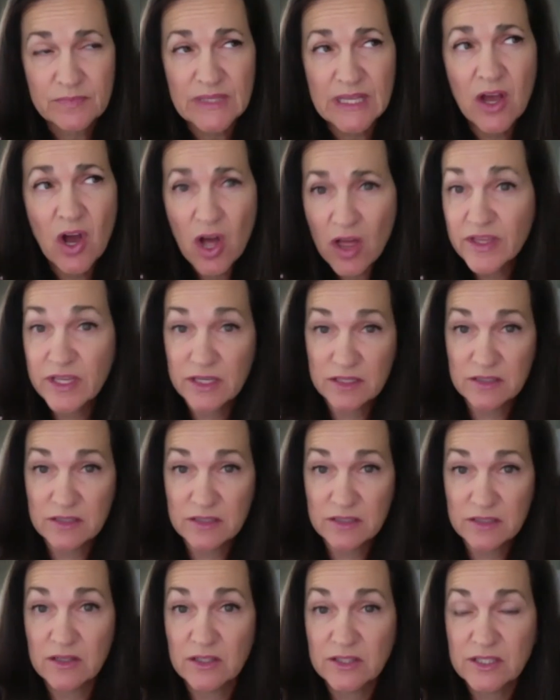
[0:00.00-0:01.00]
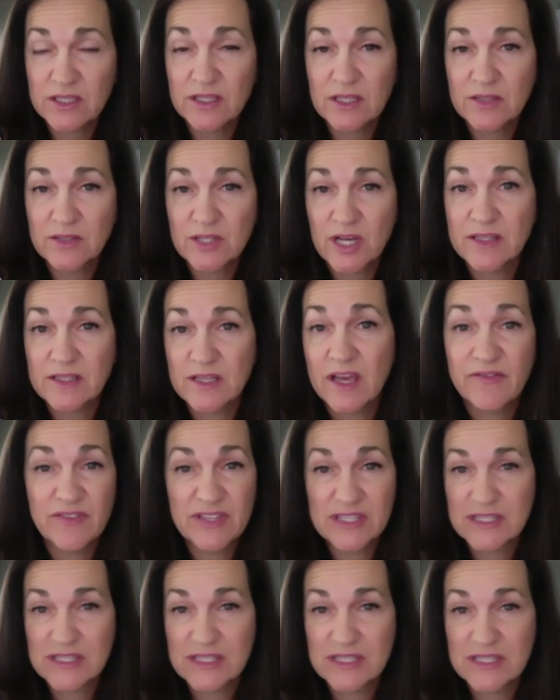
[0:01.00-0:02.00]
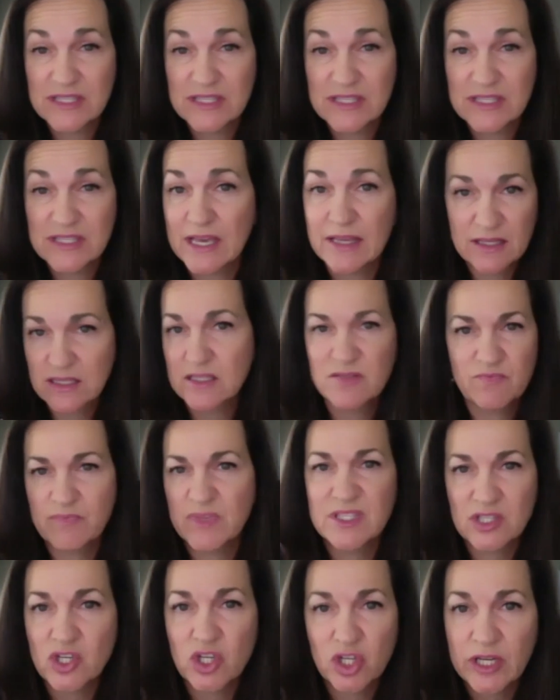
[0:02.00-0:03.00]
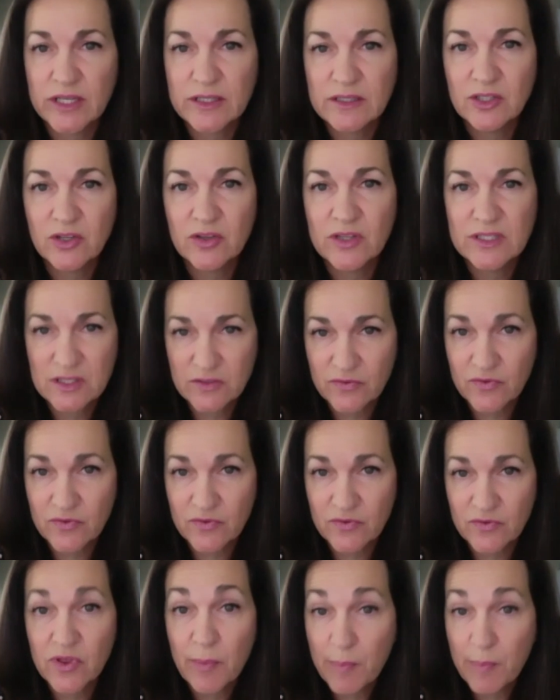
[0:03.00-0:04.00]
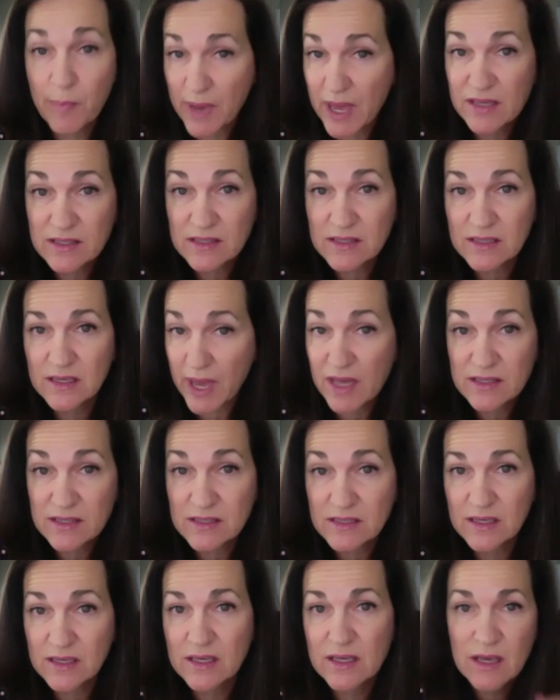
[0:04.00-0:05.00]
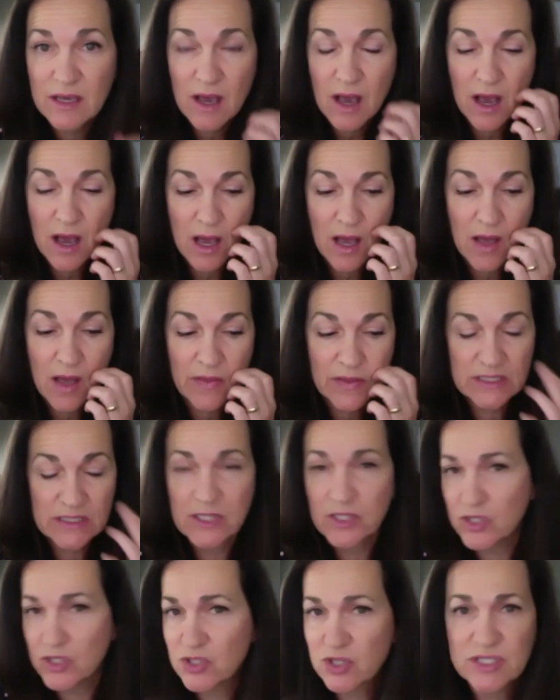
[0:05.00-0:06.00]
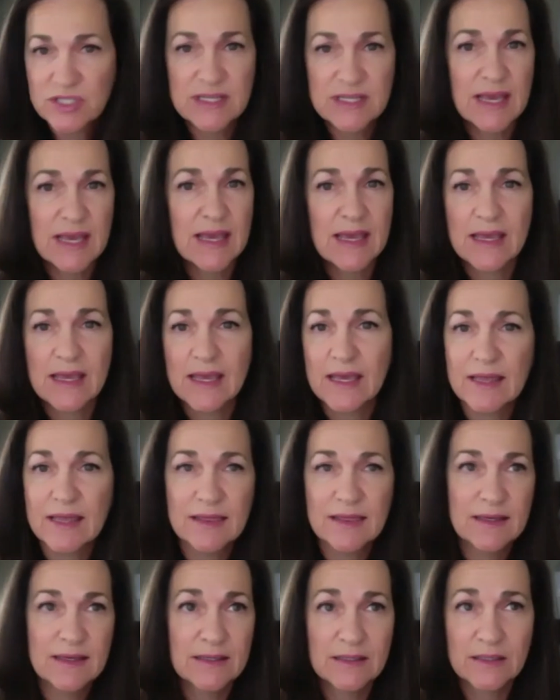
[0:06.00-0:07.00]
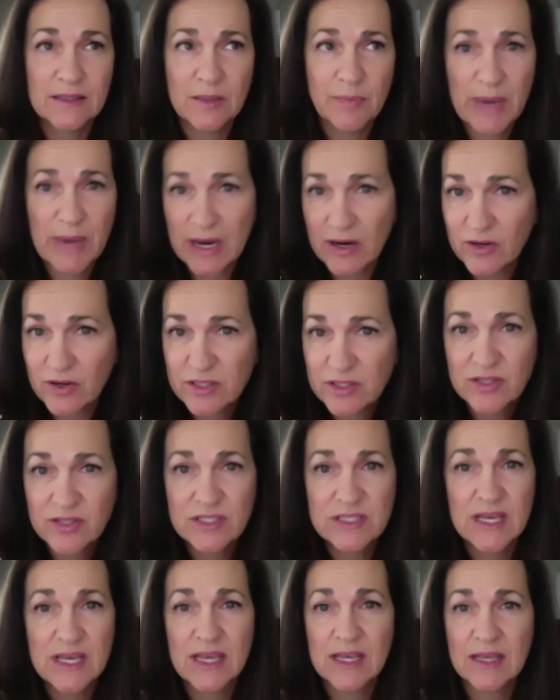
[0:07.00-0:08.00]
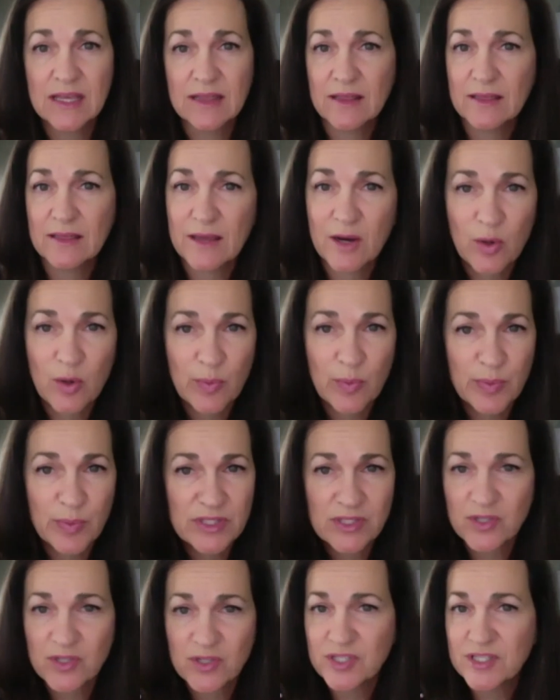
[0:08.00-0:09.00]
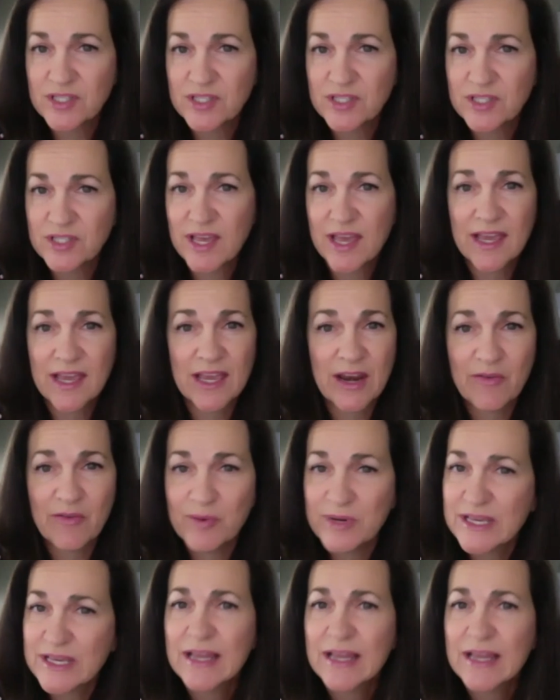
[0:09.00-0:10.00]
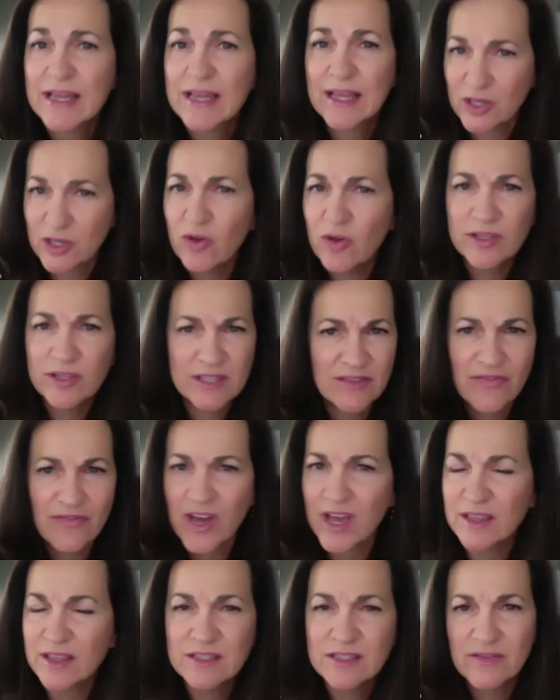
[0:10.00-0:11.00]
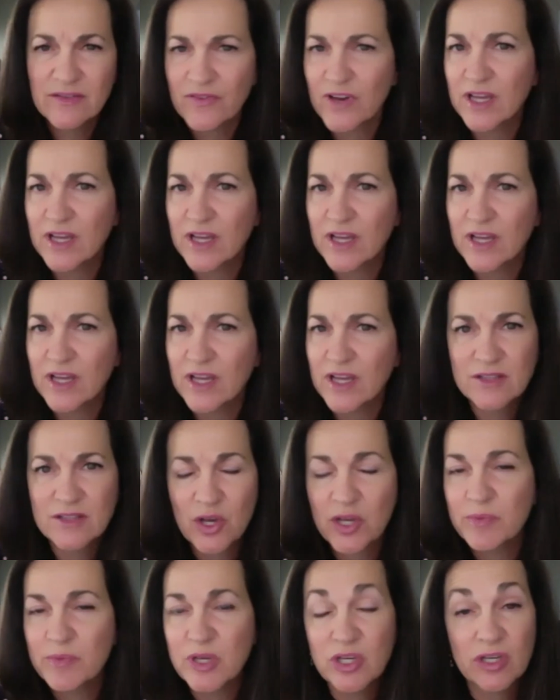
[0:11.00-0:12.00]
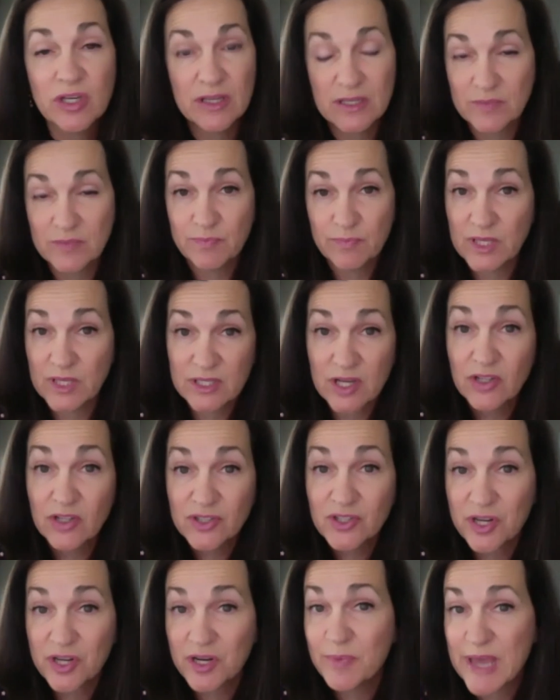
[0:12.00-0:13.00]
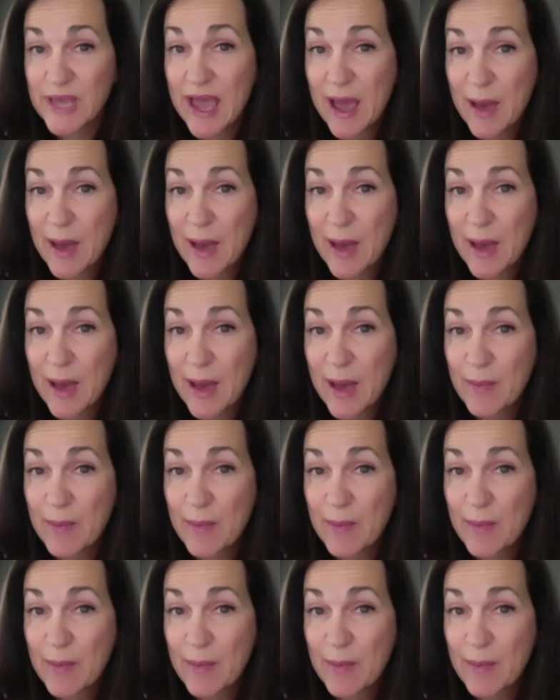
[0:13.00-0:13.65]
all the adults in the child's life is saying, this is good. This is for the best. The teachers are saying it. The parents are saying it. The therapists are saying it. Everybody's kind of like, this is fine. This is fine. It's all going to be good because the adults are going to be happy.